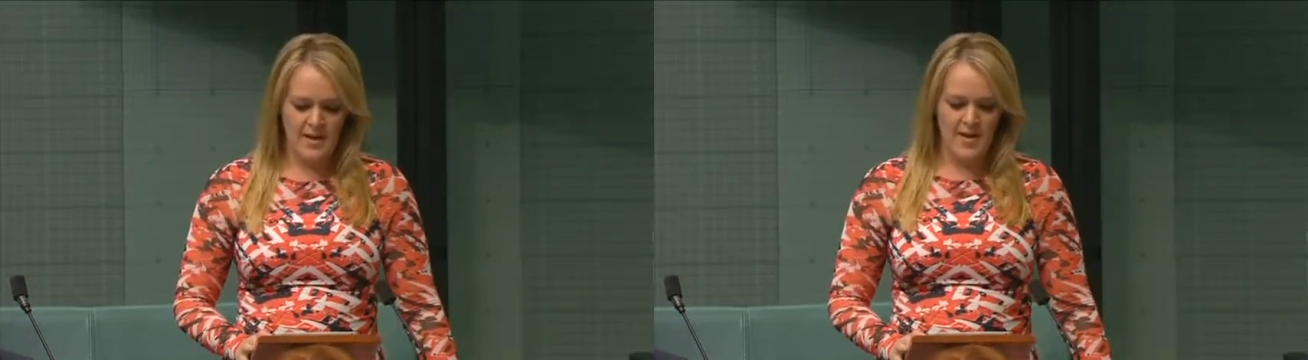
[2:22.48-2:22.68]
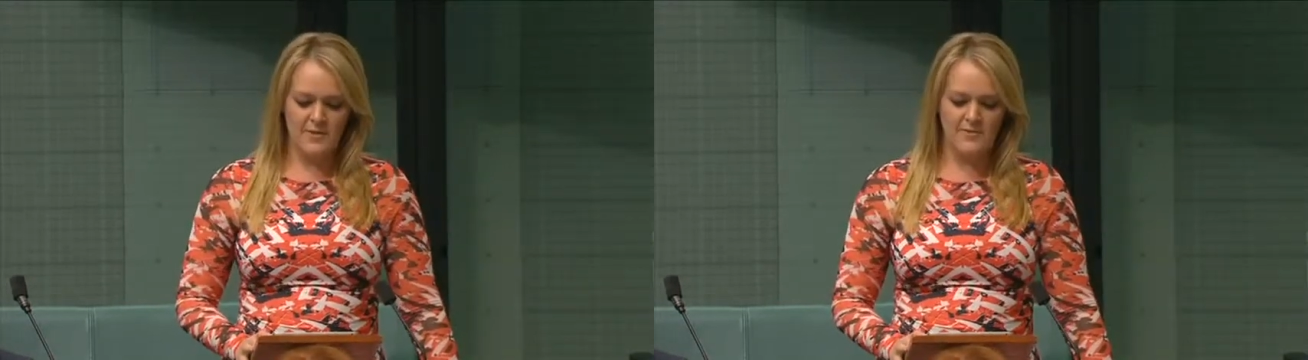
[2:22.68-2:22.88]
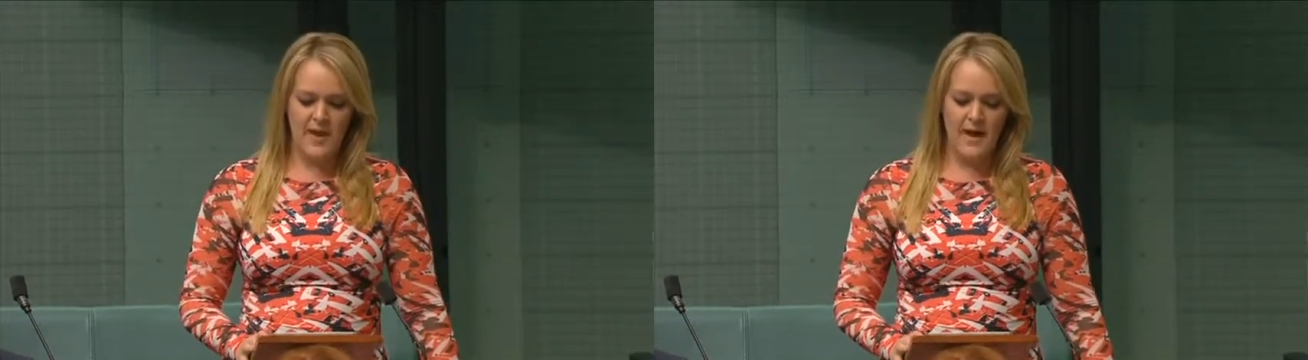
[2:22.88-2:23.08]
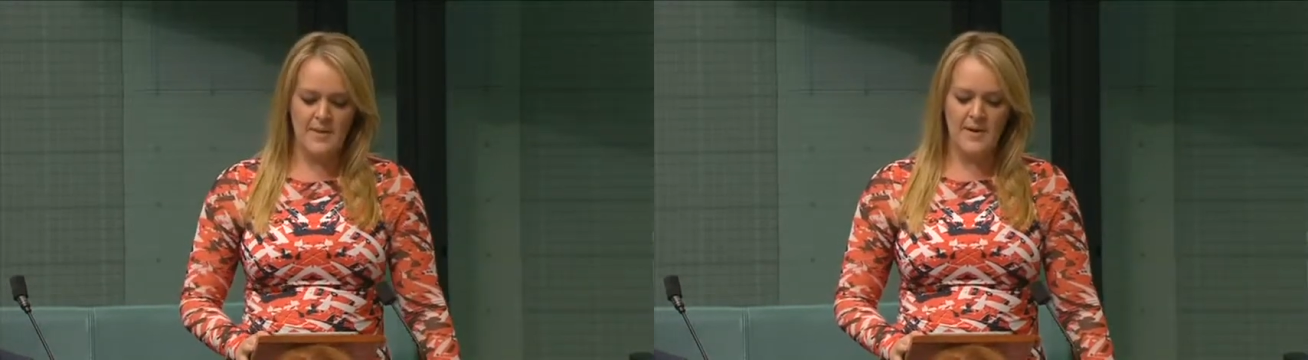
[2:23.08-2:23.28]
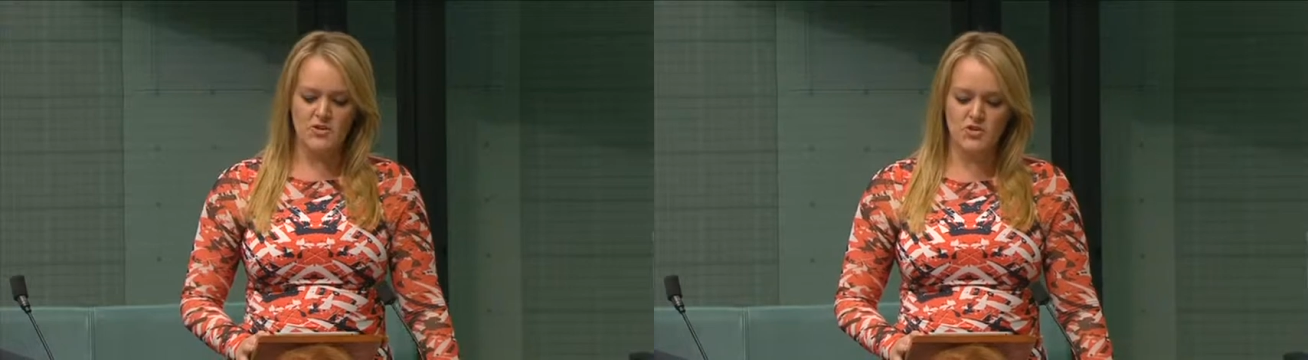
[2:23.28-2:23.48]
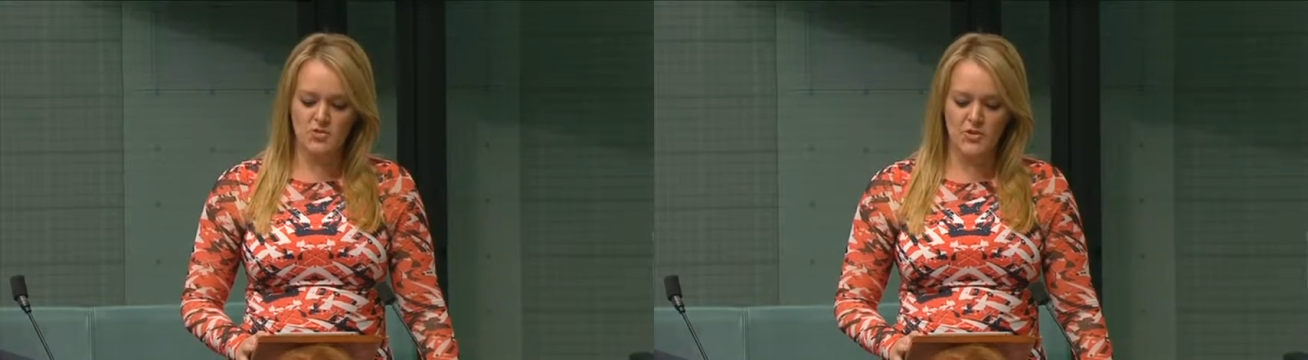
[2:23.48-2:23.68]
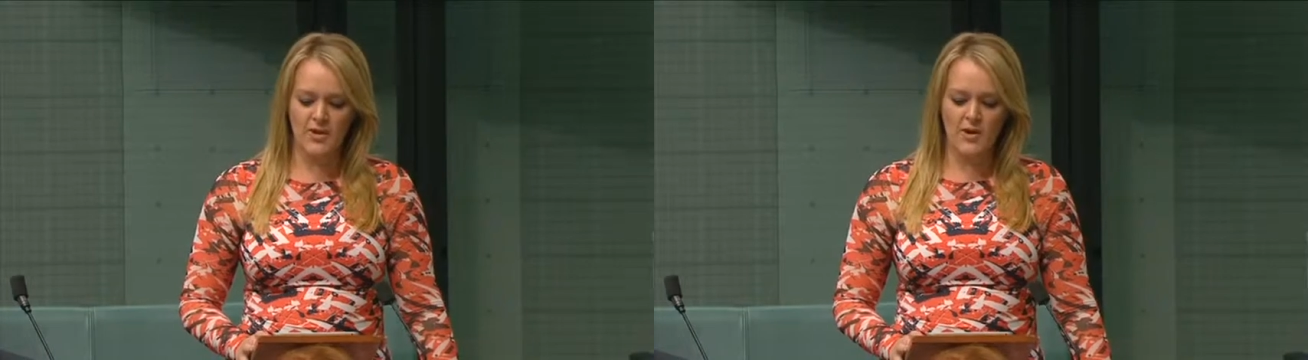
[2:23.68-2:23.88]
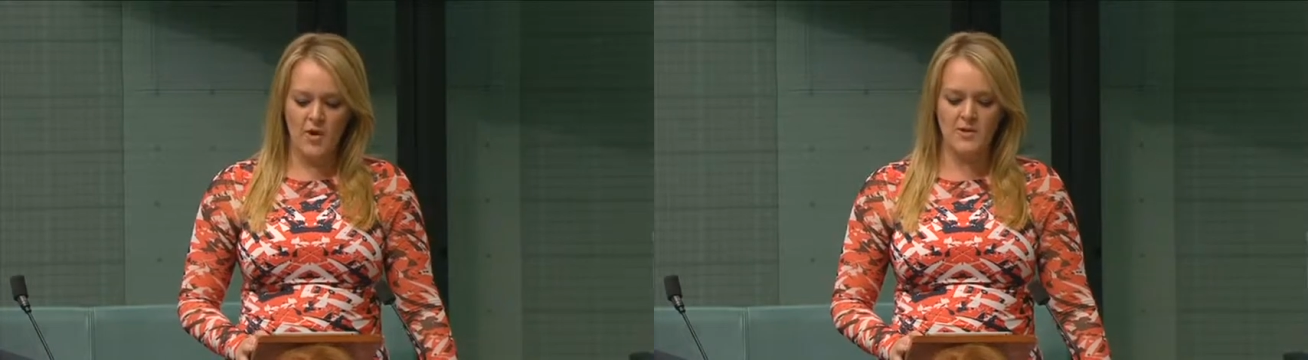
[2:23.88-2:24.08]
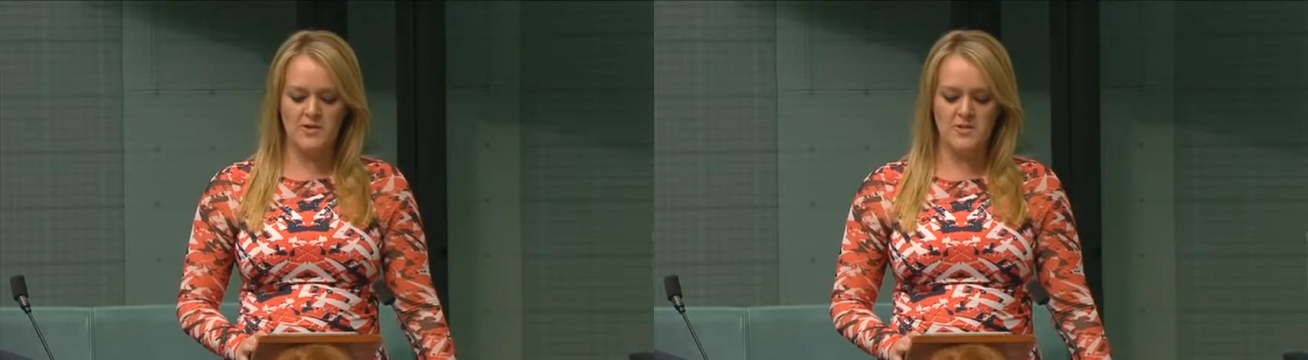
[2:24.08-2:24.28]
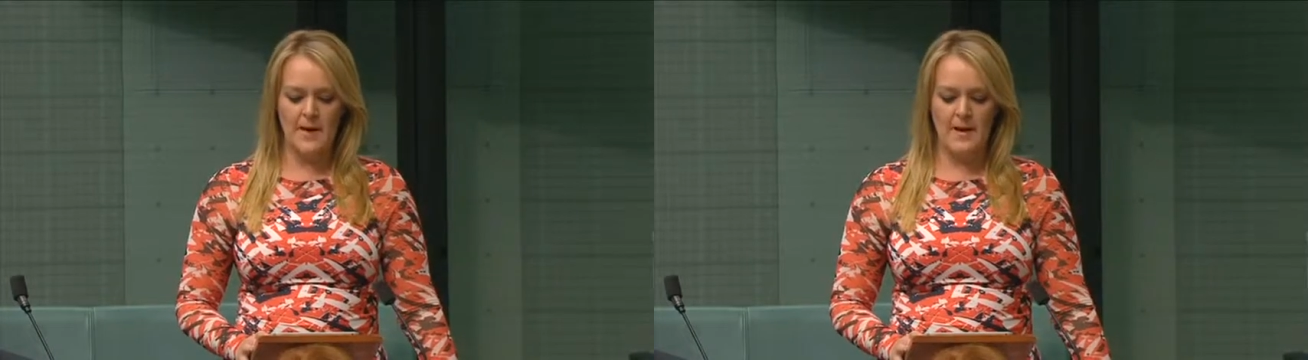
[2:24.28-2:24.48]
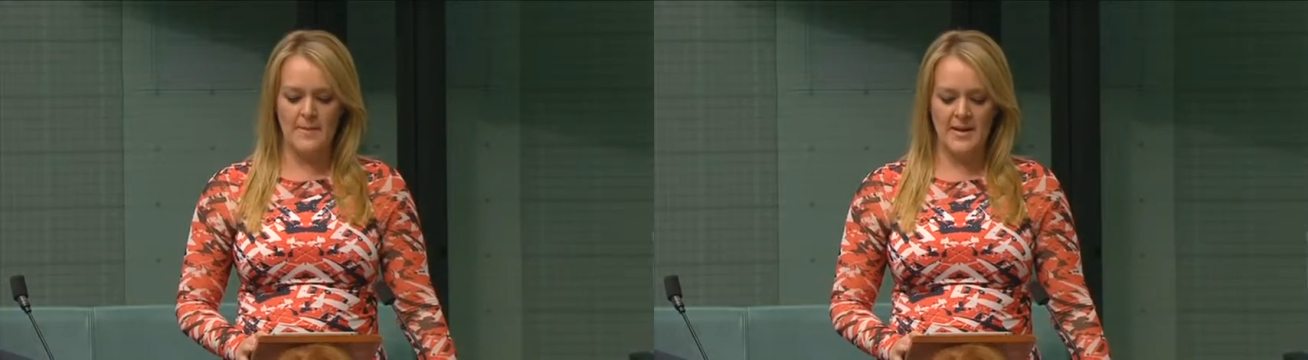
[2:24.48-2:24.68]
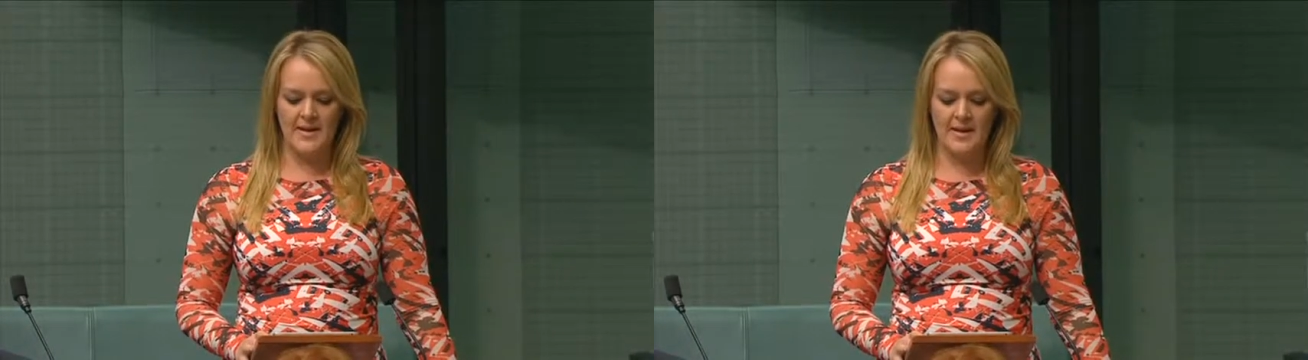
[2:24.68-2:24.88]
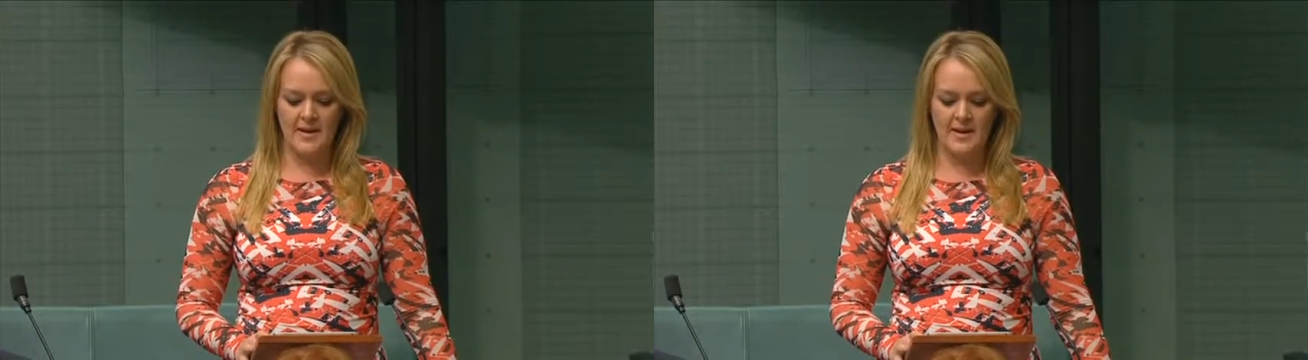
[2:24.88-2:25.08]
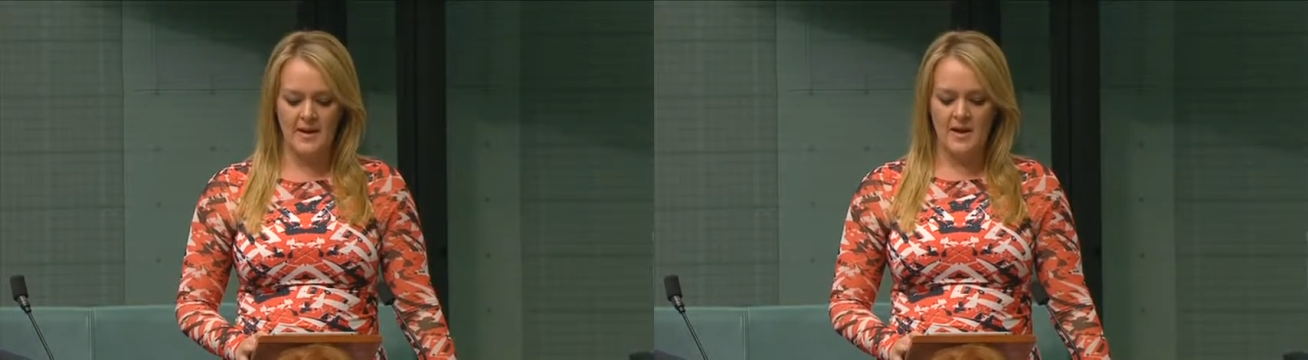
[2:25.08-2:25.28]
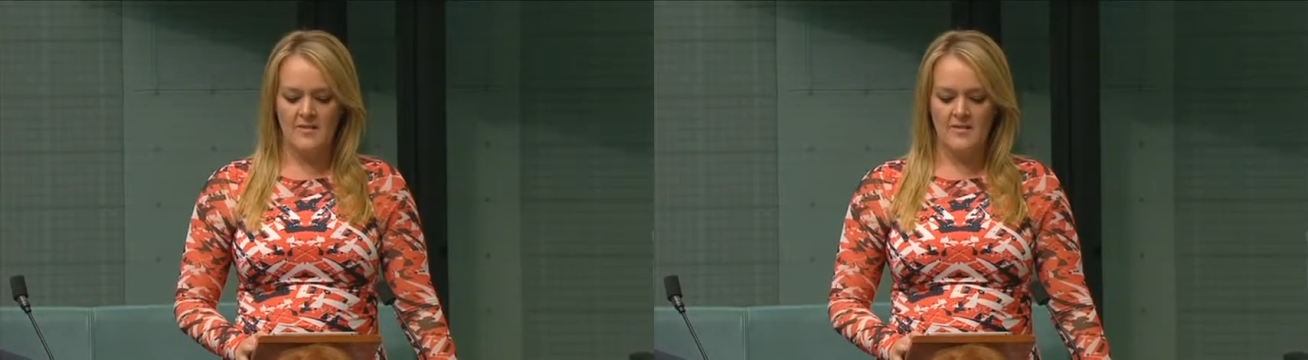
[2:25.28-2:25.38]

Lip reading: If Labor is truly honest about Medicare,